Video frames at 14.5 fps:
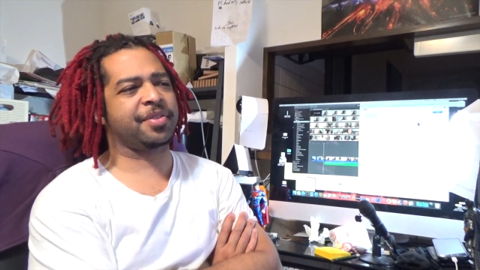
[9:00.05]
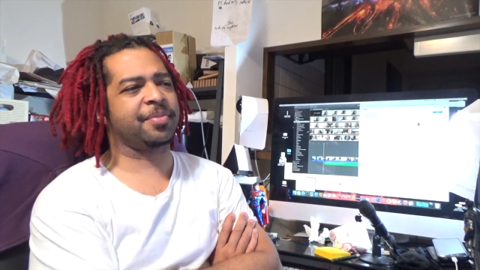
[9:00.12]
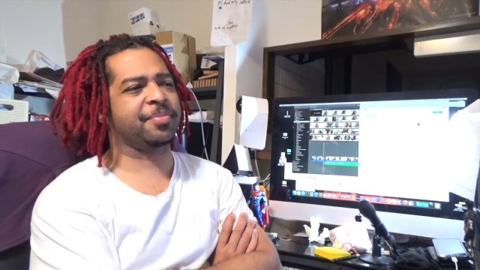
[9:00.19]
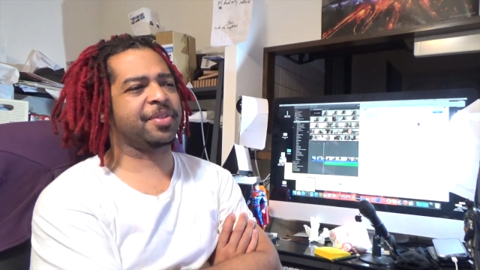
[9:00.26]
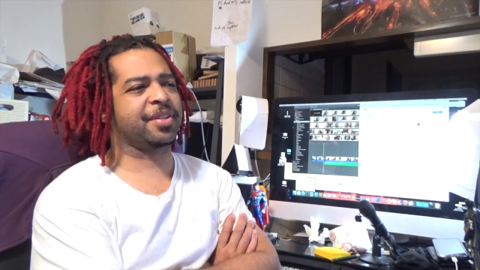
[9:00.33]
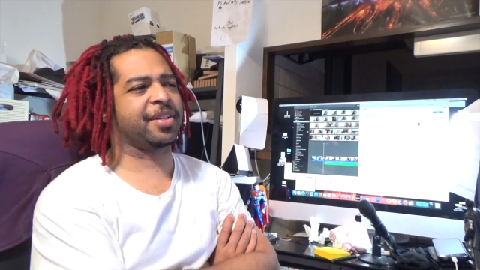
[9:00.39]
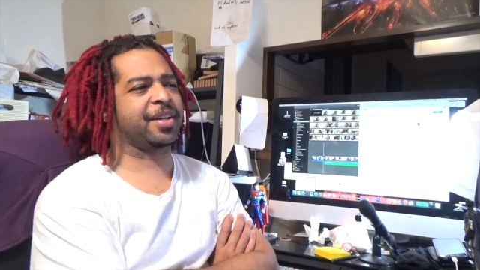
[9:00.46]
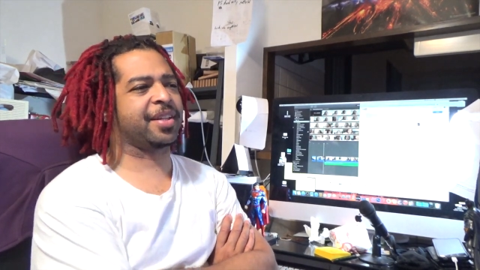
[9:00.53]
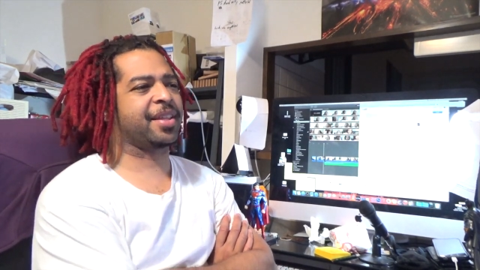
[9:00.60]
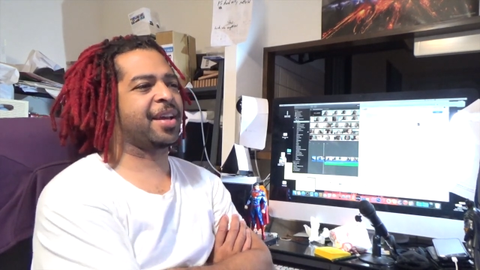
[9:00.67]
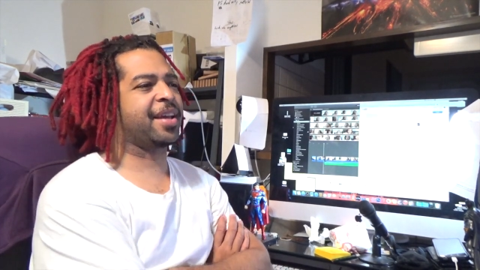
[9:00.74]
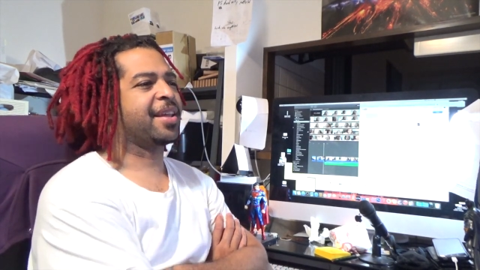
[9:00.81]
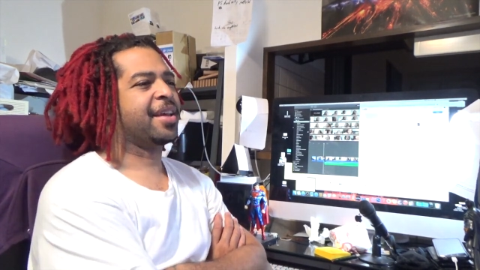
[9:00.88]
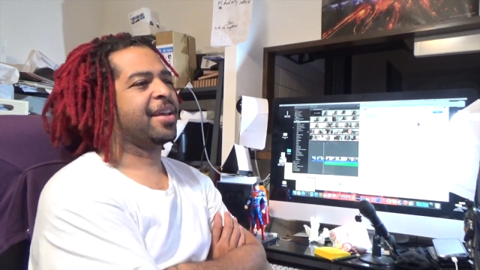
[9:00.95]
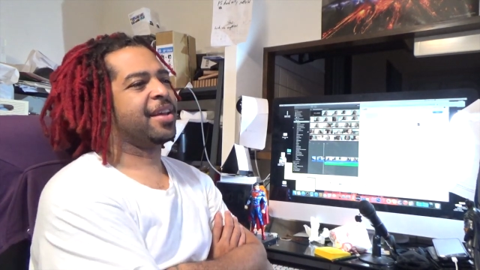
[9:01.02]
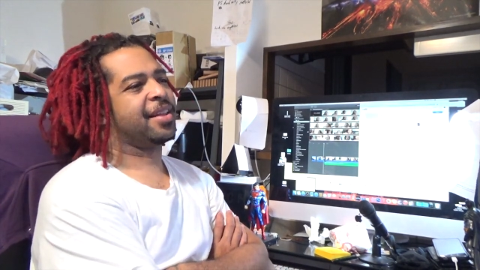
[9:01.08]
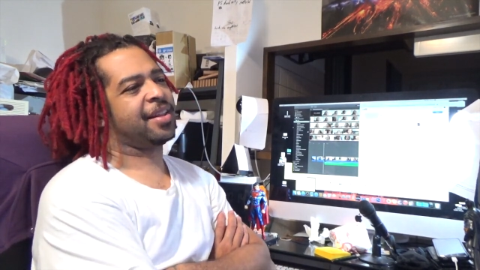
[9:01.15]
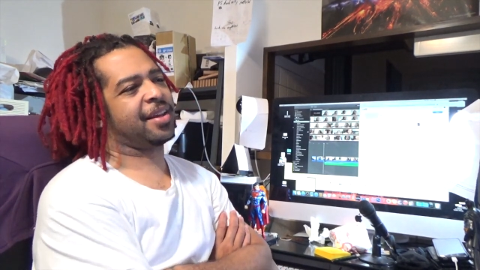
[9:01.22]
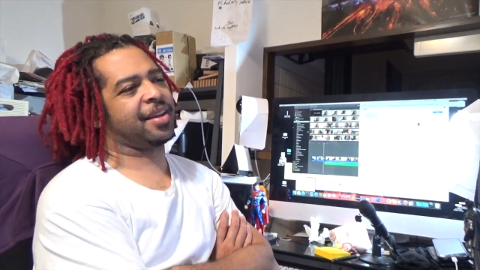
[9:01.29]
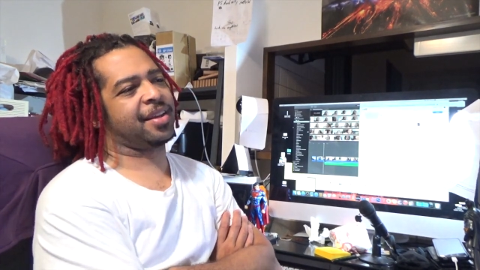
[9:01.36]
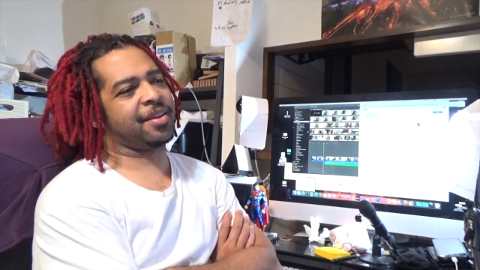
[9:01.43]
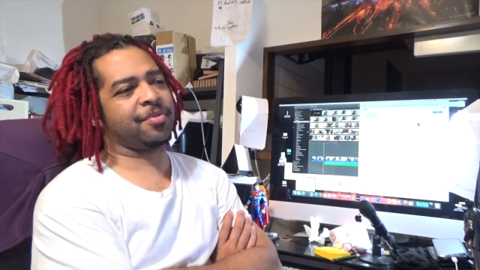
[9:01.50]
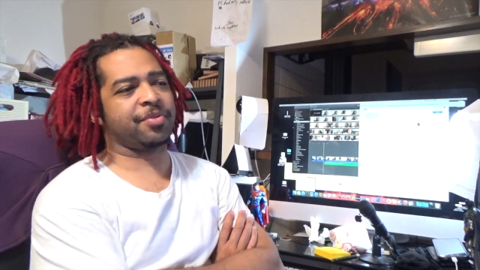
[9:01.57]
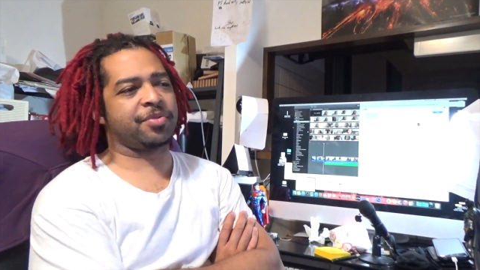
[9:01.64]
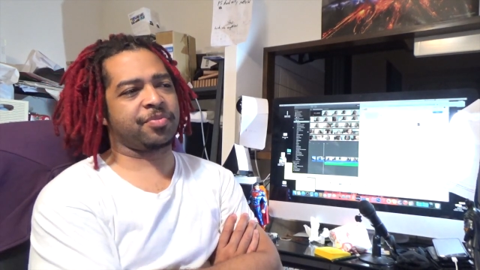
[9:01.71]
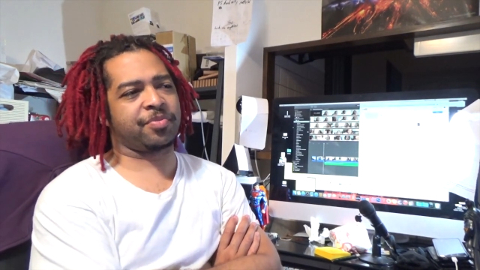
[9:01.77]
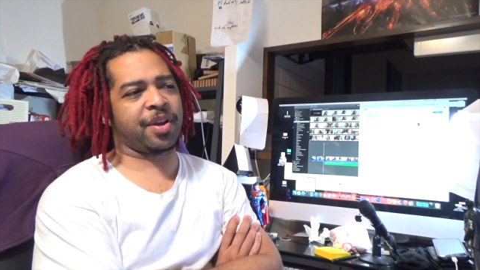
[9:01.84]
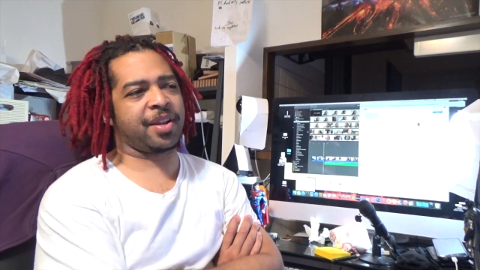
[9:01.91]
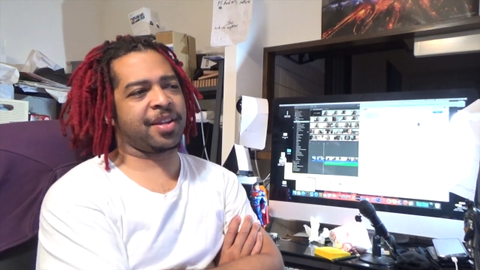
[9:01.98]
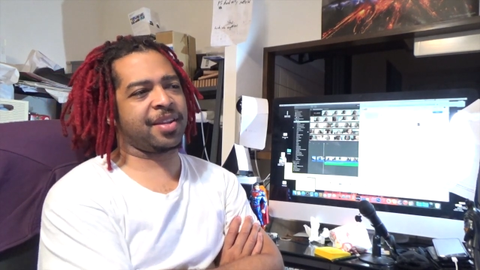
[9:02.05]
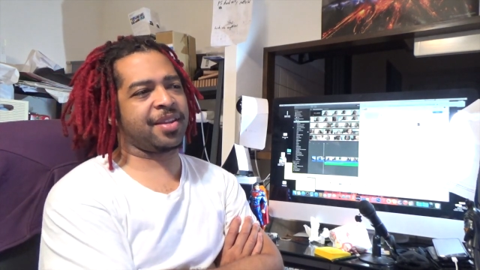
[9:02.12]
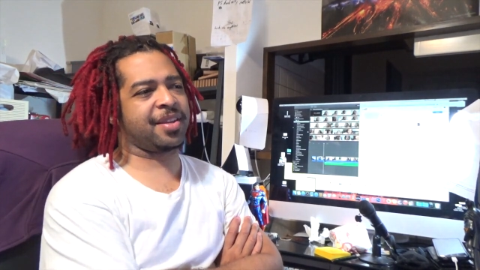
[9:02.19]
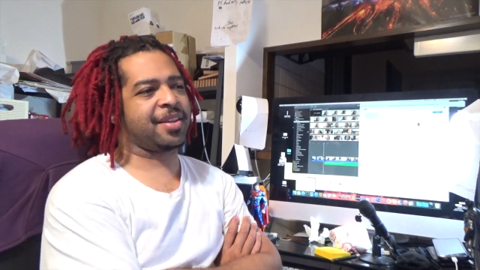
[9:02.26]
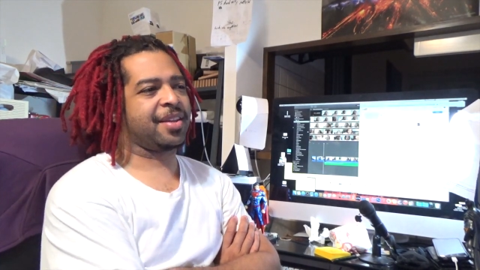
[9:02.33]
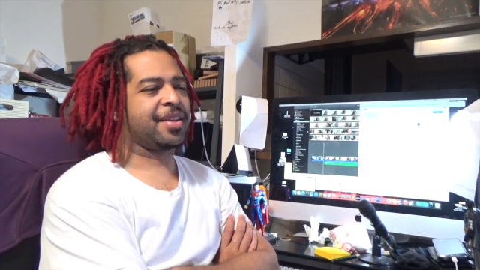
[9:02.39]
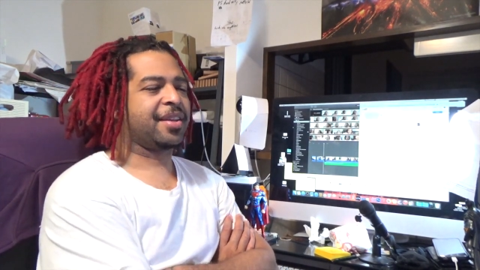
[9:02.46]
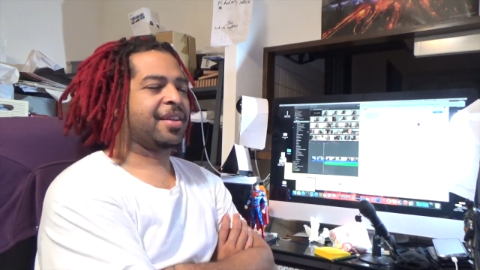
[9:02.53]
some shit like that. Like, he was ready.